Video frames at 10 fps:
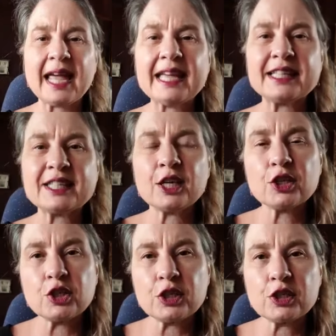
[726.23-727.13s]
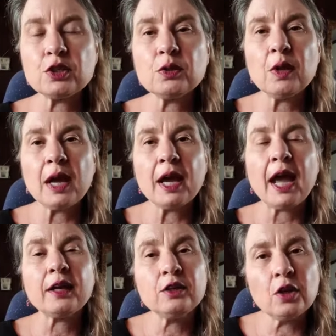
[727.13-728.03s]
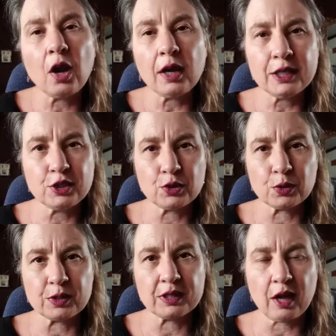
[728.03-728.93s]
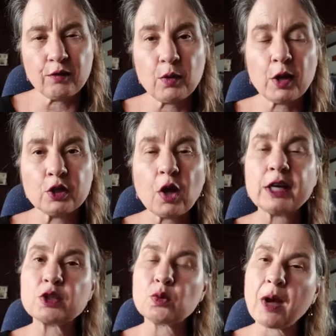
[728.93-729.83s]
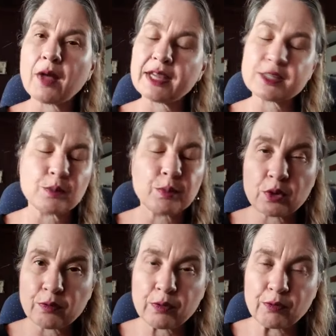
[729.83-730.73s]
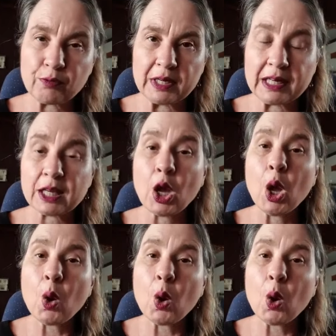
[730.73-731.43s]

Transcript: It's just to acknowledge yourself. Acknowledge, wow, that's a beautiful feeling.